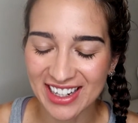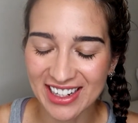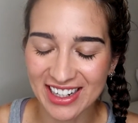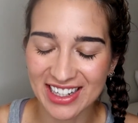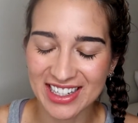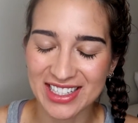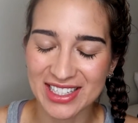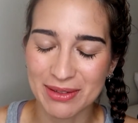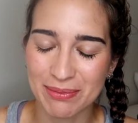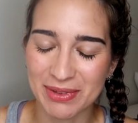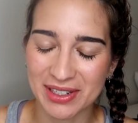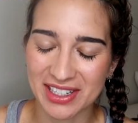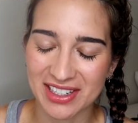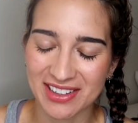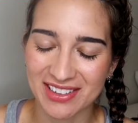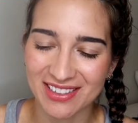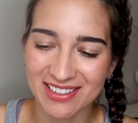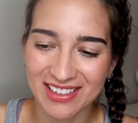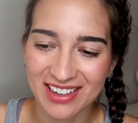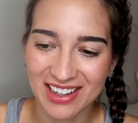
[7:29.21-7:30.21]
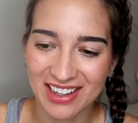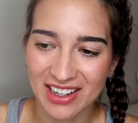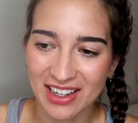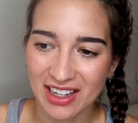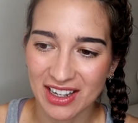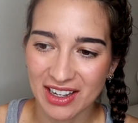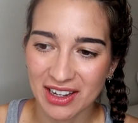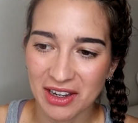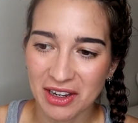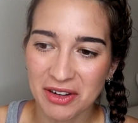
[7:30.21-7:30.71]
husband,
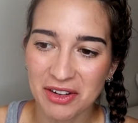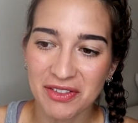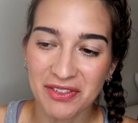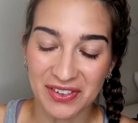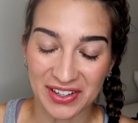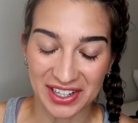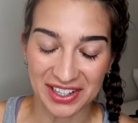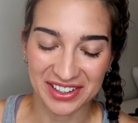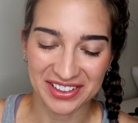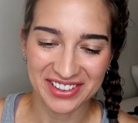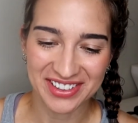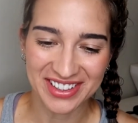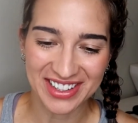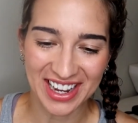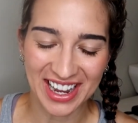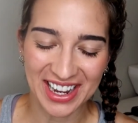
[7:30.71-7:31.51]
Phil,